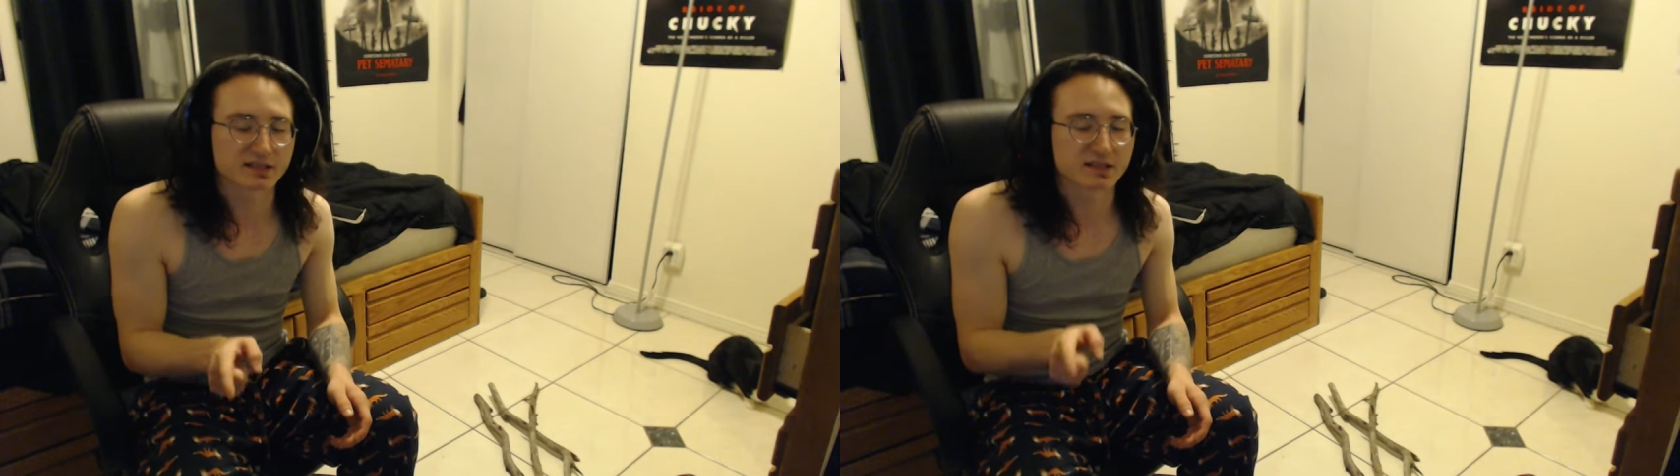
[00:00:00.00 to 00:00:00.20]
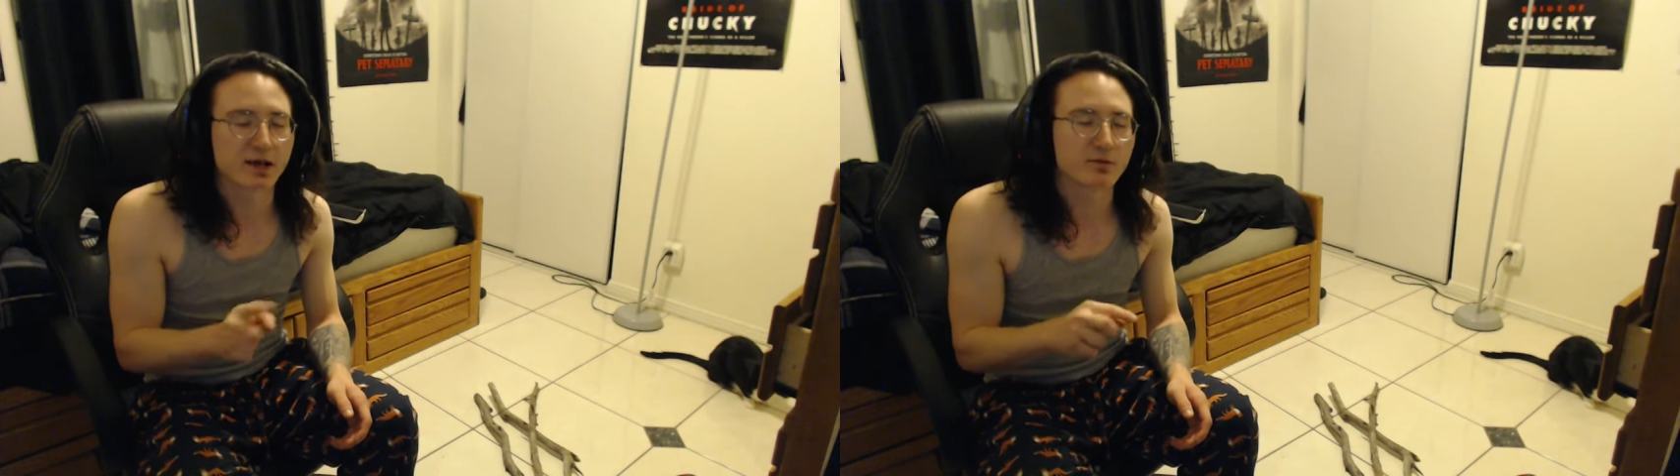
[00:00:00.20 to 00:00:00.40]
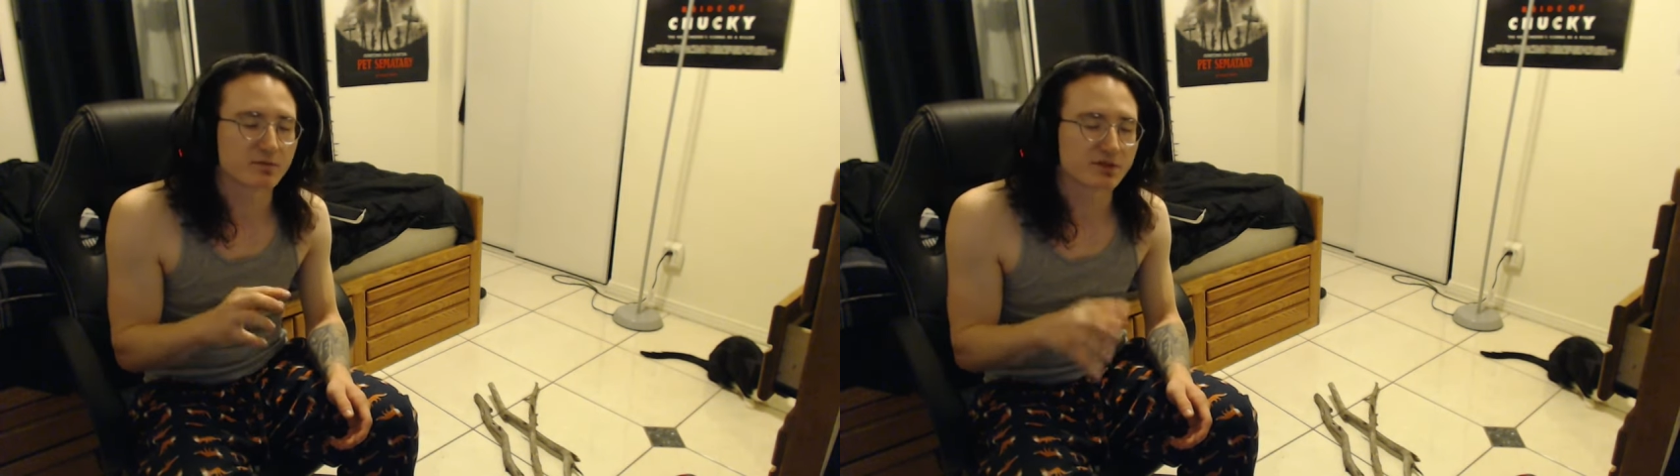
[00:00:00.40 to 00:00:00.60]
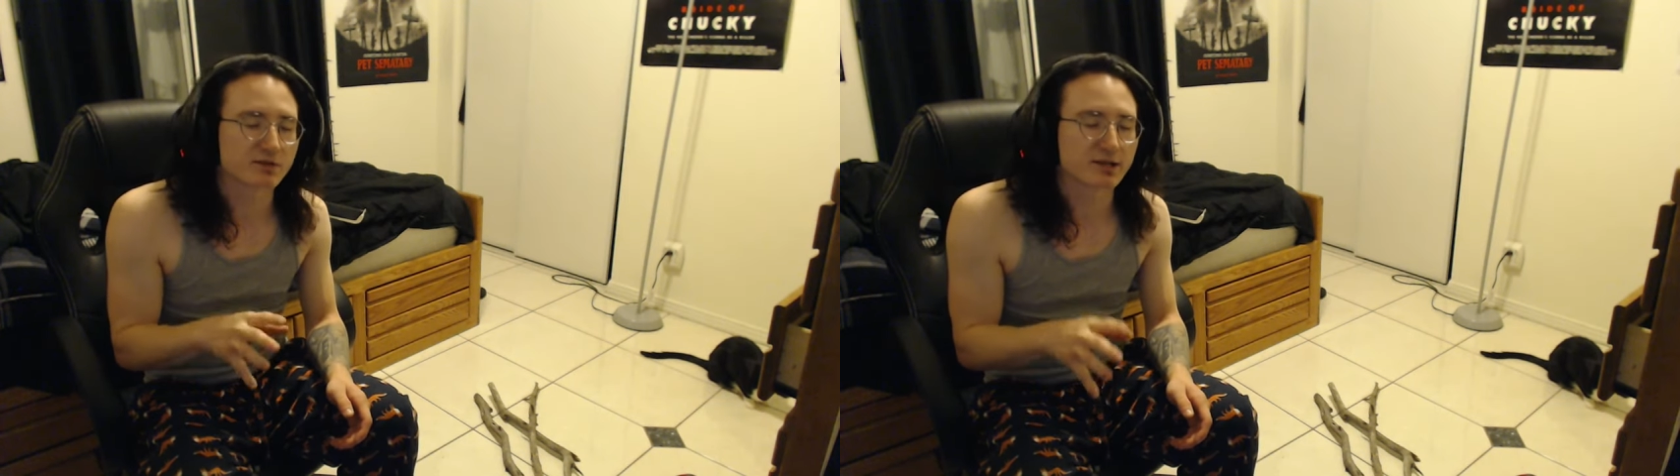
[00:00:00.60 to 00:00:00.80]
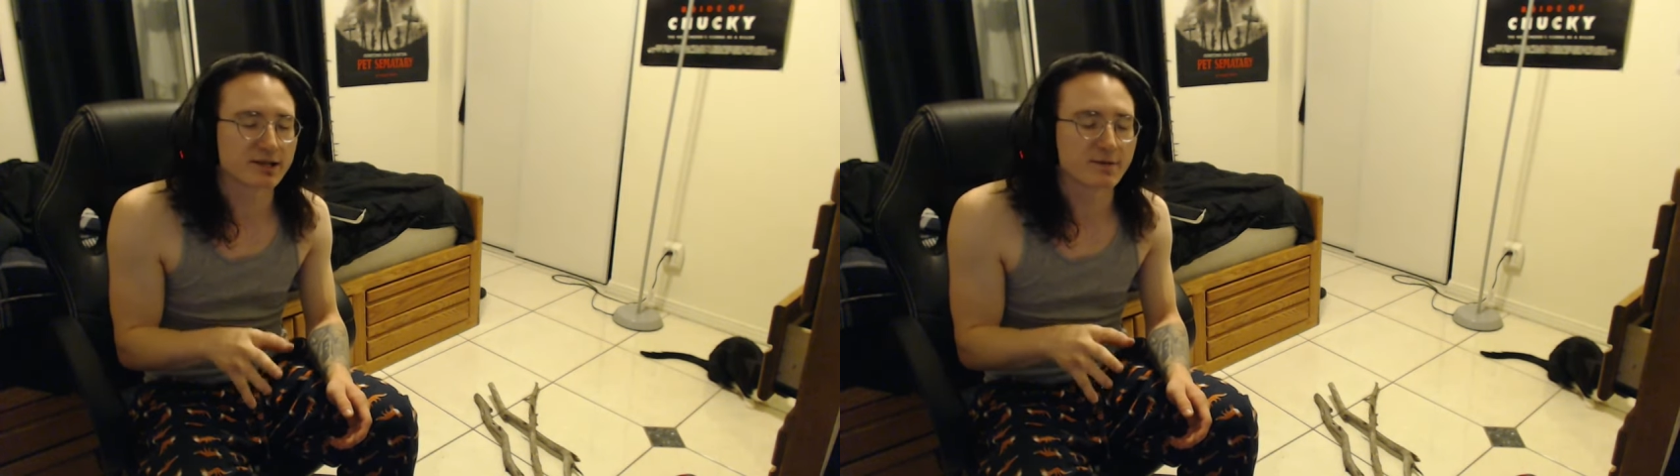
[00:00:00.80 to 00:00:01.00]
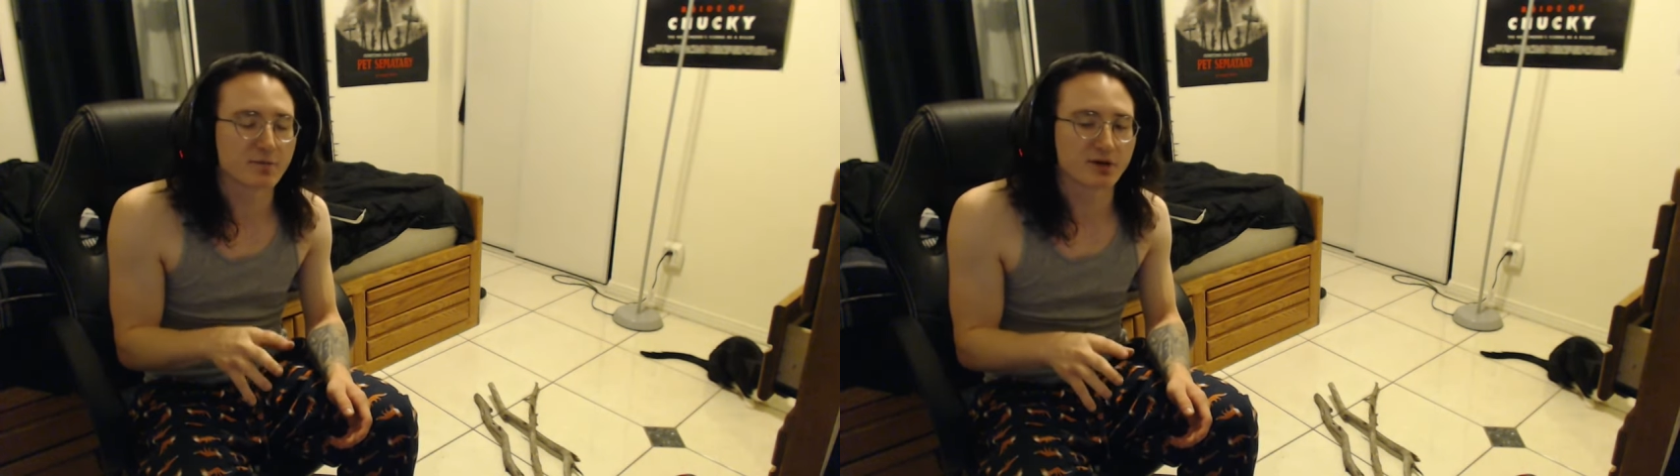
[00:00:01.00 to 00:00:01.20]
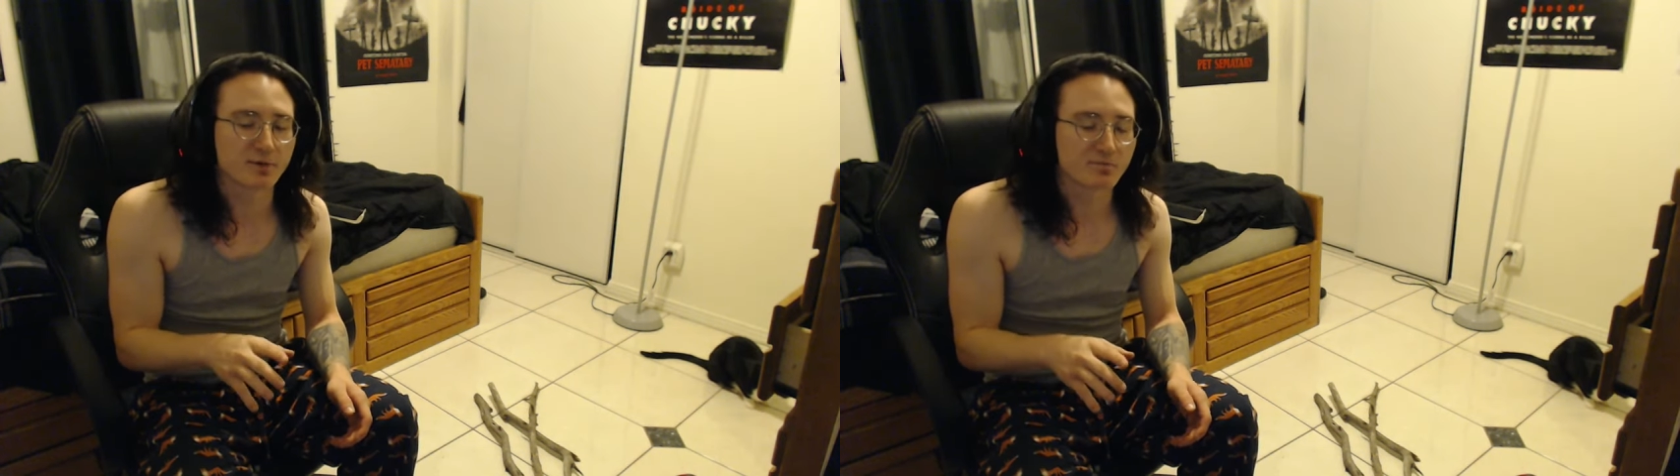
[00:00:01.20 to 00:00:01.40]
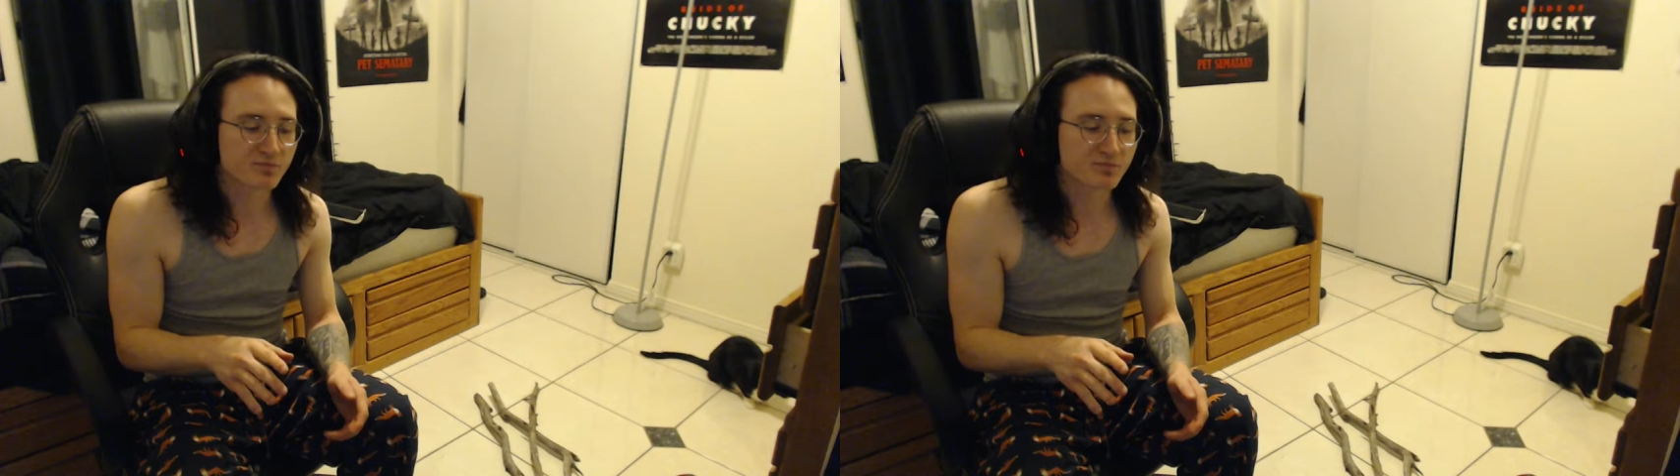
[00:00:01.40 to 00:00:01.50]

and that one was okay, but